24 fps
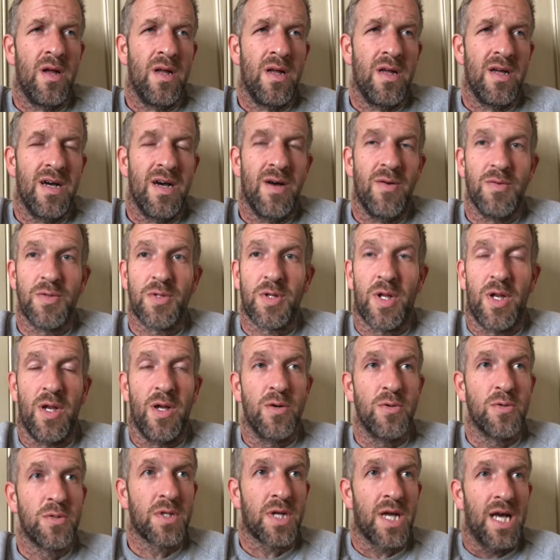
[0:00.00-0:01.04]
that was
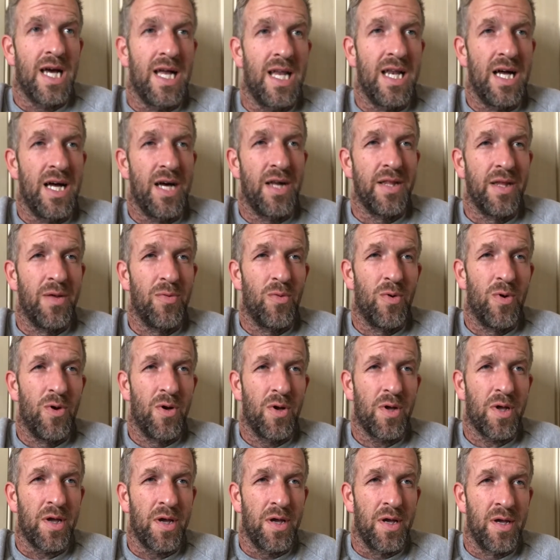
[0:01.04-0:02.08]
close. Carlisle, then
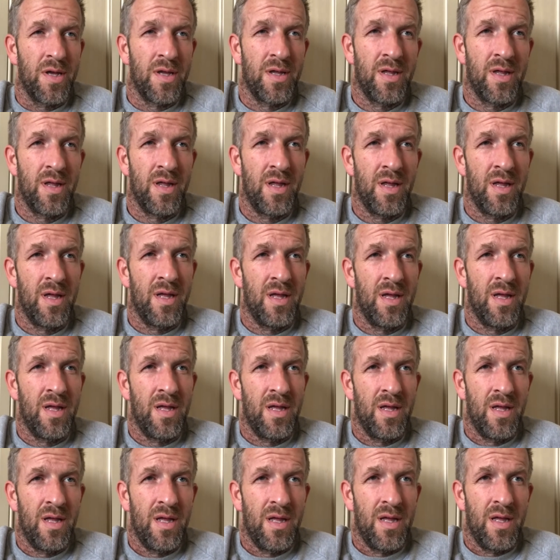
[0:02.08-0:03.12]
Walker.
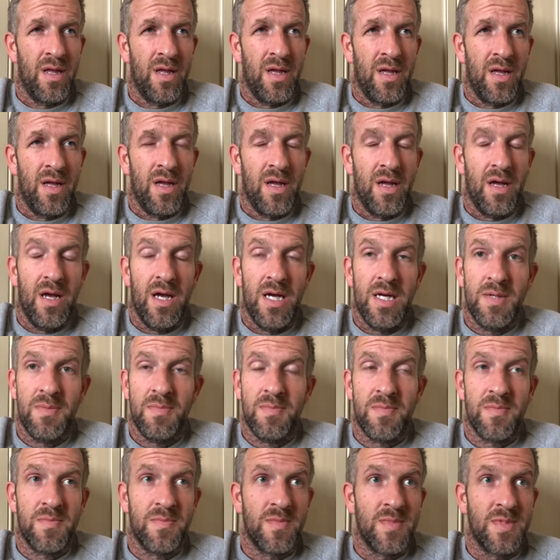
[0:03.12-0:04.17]
Had
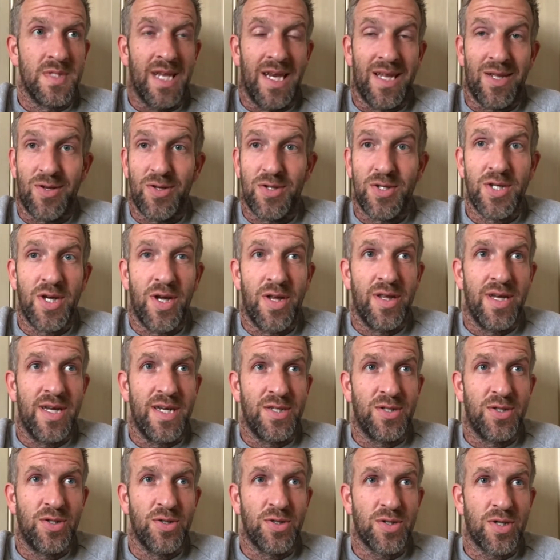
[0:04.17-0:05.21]
a good shot there. It's
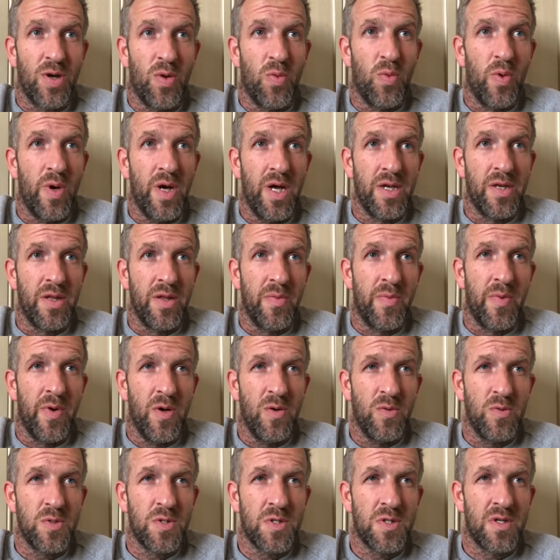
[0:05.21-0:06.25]
just gone wide of the
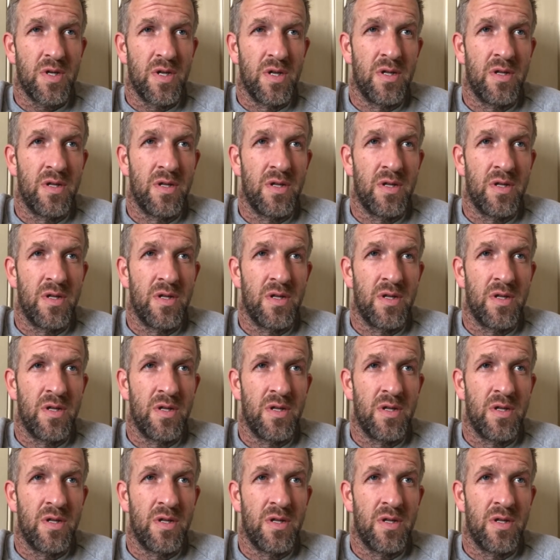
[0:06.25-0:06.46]
post.